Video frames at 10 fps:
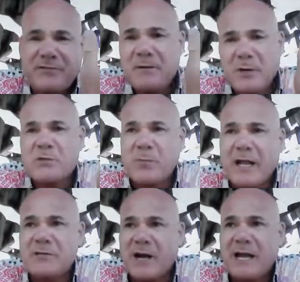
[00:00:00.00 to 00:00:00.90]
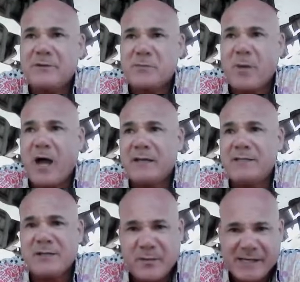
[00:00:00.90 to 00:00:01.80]
And for the most part, I try and
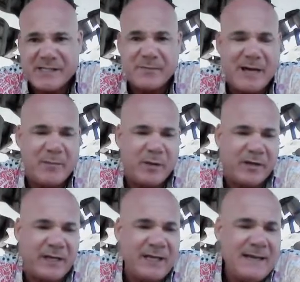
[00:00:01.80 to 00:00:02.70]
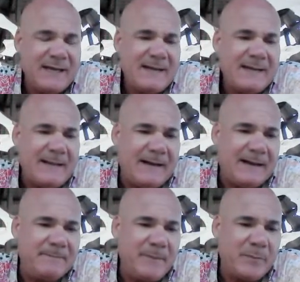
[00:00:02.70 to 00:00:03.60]
respond to the best of my ability.
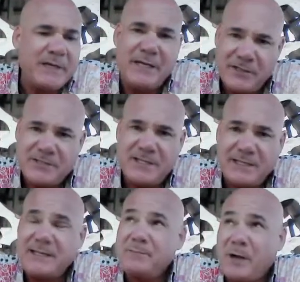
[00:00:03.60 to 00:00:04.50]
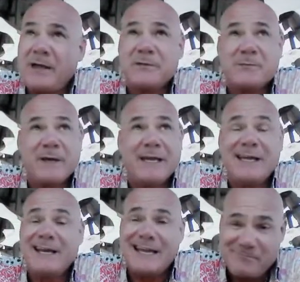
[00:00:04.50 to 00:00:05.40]
But here's the thing that bothers me.
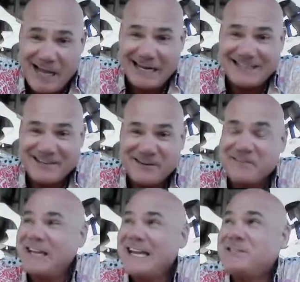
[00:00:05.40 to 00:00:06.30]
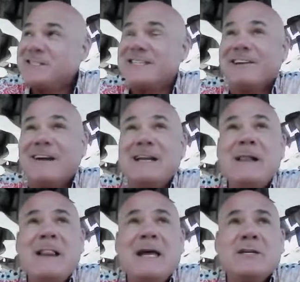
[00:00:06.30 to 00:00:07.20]
And again, back to the notifications thing,
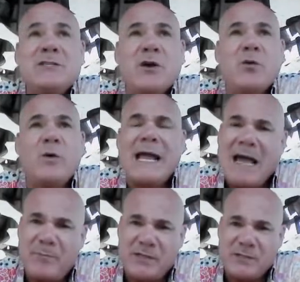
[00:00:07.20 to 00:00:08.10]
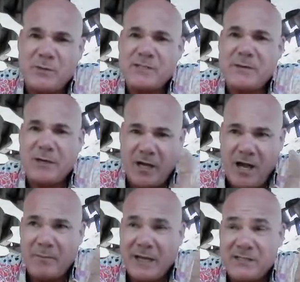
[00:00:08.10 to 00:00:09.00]
right? So what happens when someone
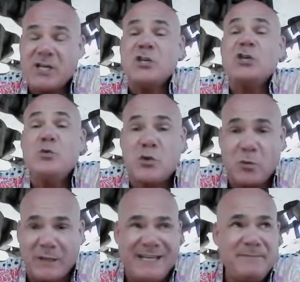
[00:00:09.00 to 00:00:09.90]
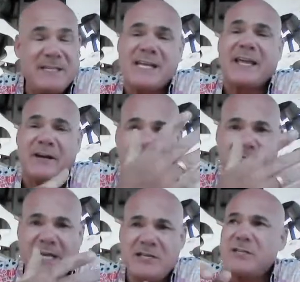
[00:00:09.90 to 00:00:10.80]
comments, usually, is I get a
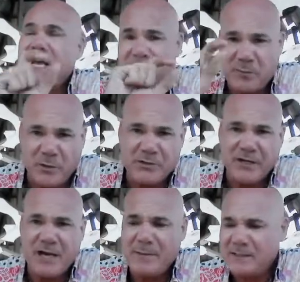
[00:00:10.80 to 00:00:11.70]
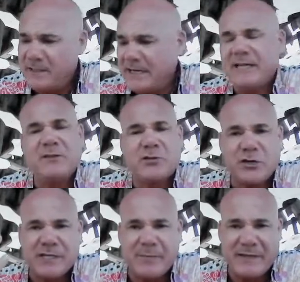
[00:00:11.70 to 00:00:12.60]
notification. Hey, this person commented. And it either
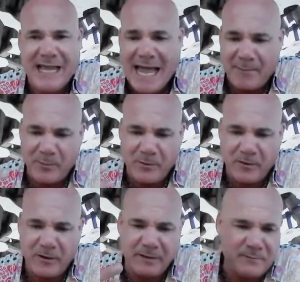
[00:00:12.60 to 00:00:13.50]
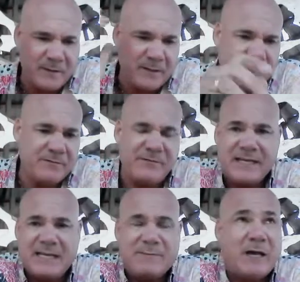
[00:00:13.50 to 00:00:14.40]
shows up in the app or on
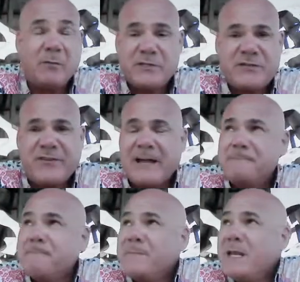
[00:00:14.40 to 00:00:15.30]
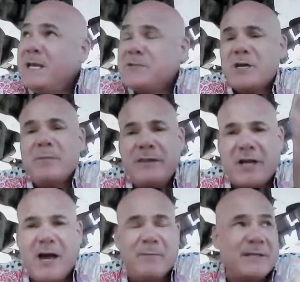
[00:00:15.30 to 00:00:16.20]
via email, which is fine. So I'm in
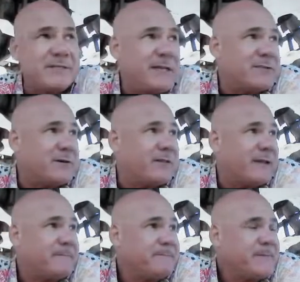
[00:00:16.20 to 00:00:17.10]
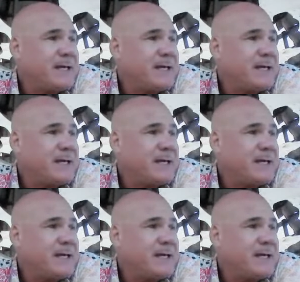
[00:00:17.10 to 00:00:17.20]
the comments, that sort of thing.